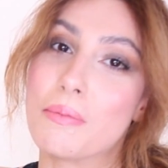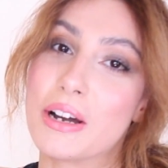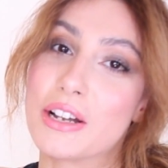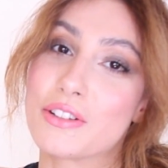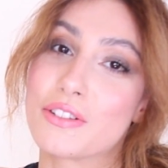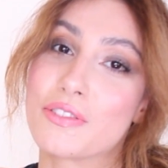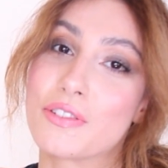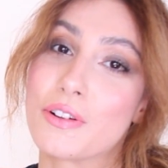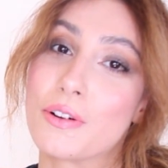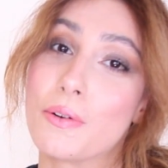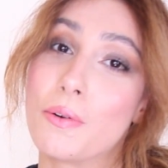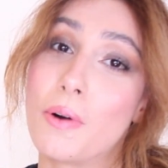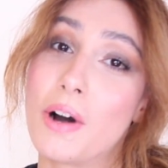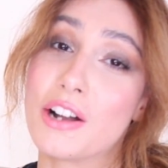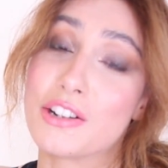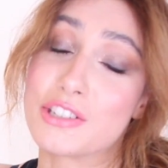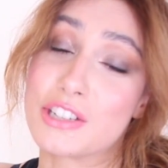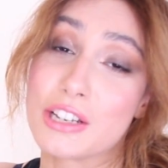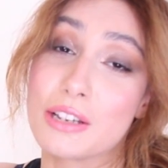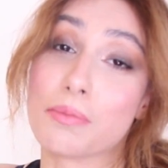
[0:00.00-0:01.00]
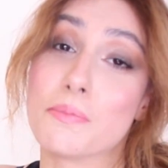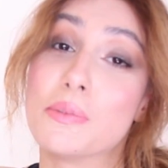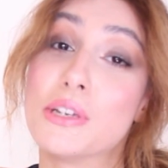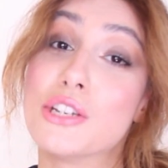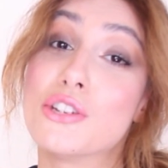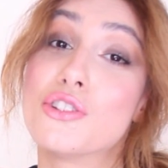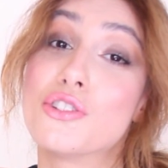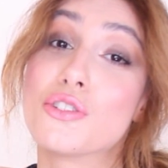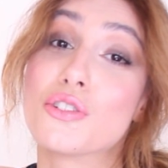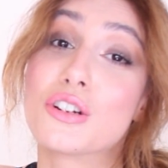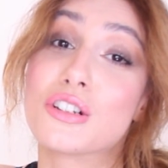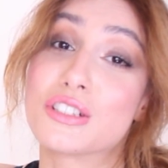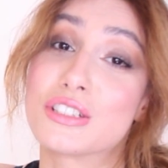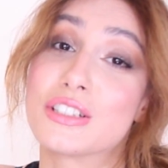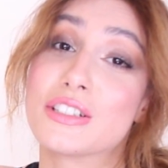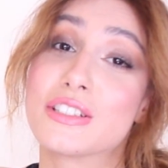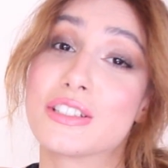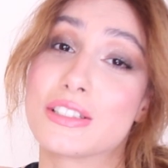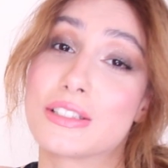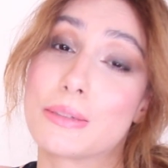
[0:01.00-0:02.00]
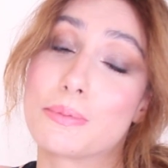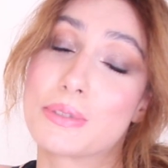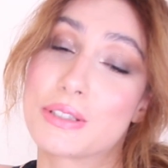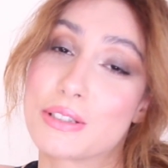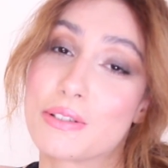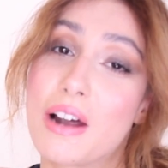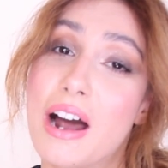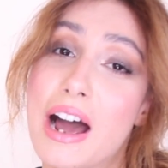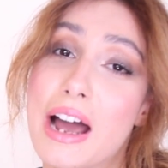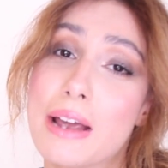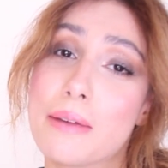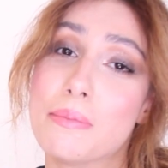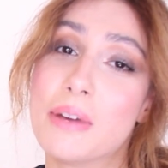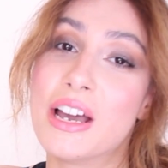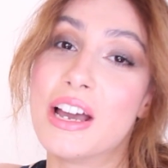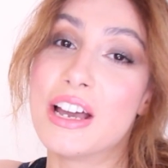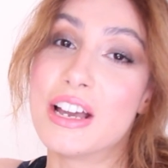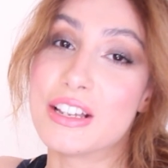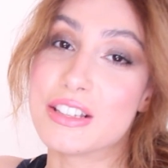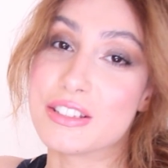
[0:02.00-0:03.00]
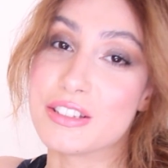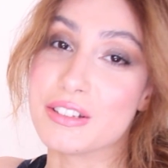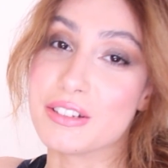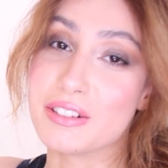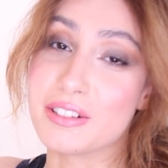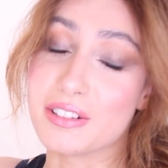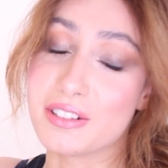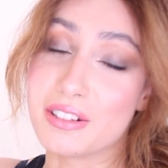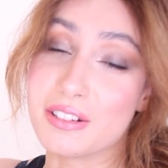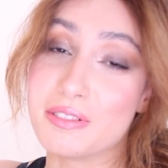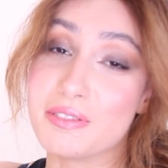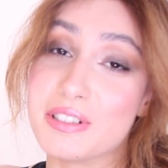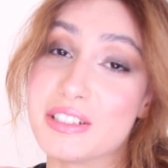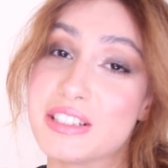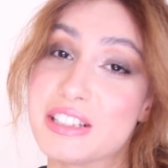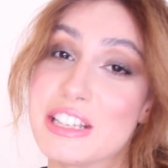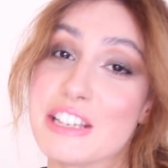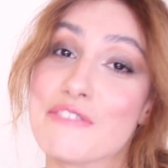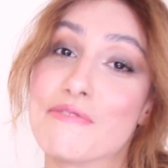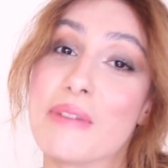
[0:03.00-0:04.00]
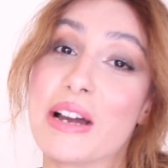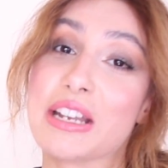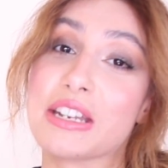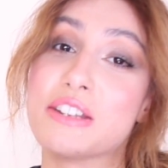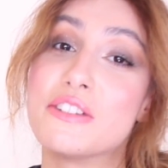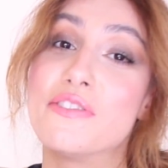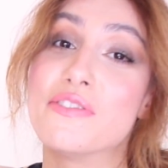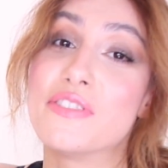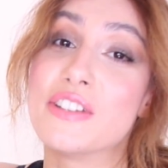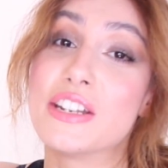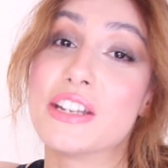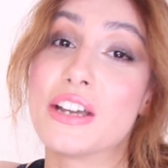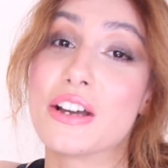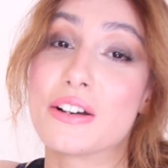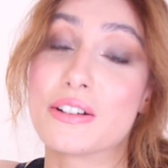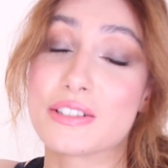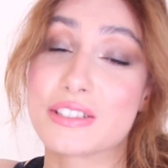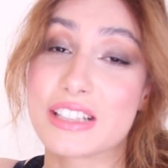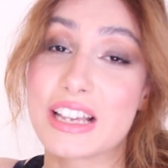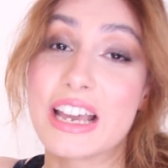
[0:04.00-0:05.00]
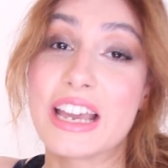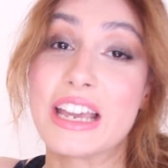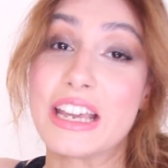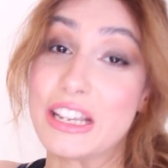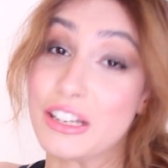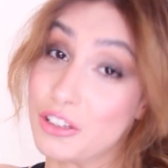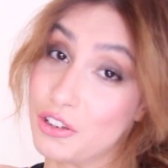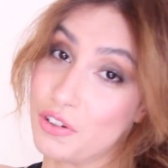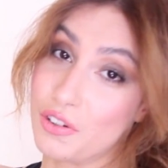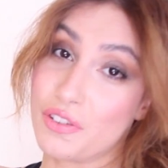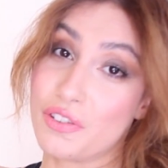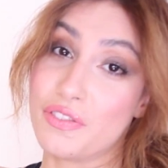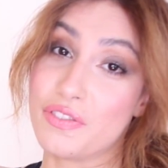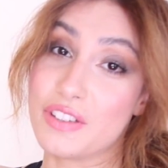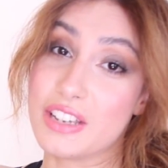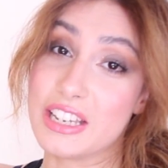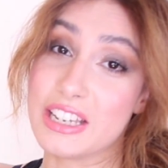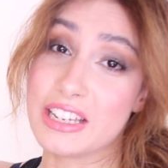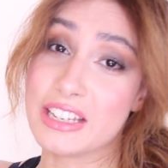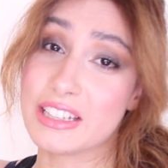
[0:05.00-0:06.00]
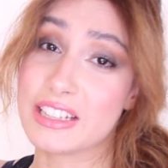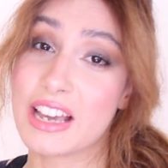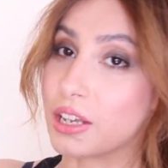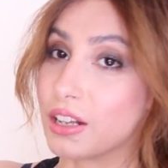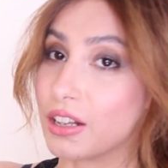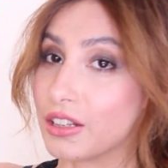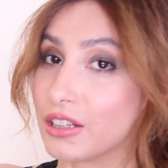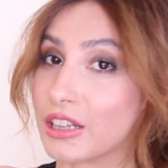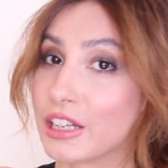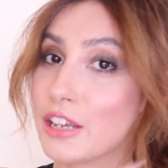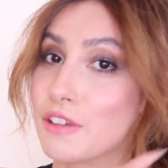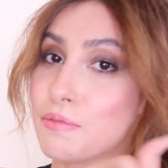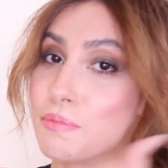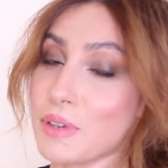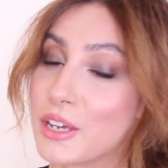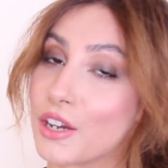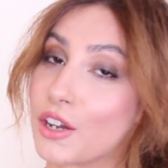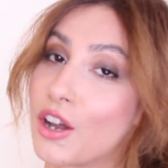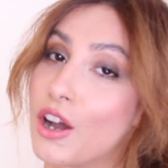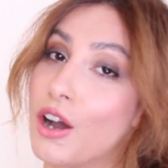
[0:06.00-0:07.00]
much for watching. Be sure to subscribe to receive my new videos in your feed. Leave me a